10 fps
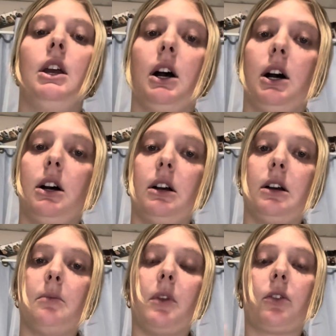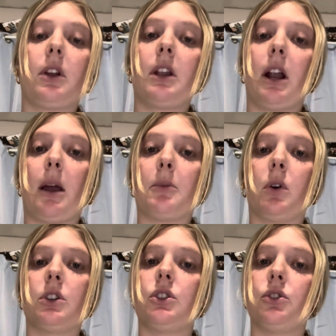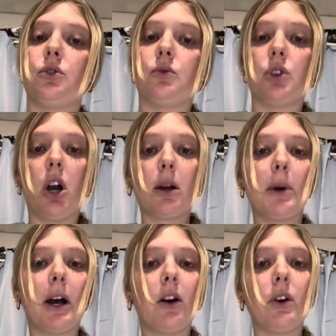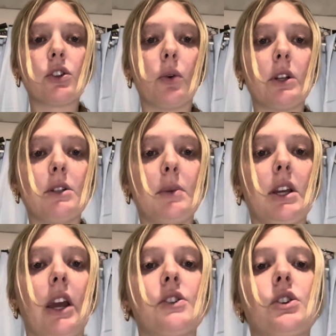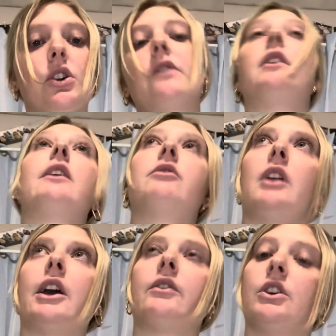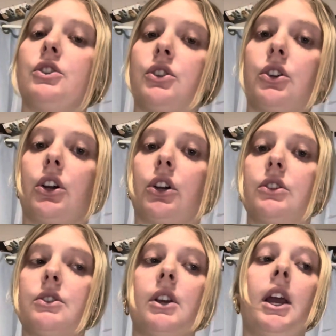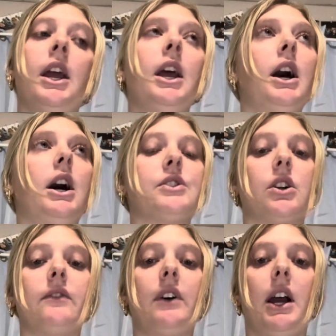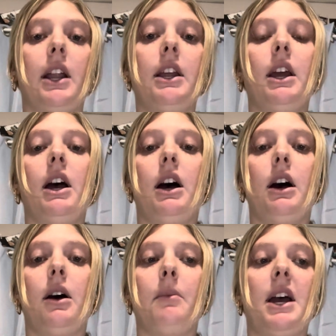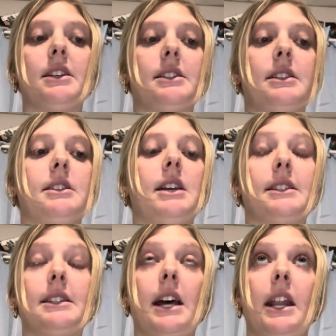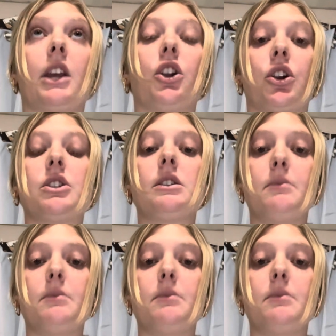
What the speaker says: The 3 that I'm going to talk about is going to be a certified flight registered nurse, a certified aesthetic nurse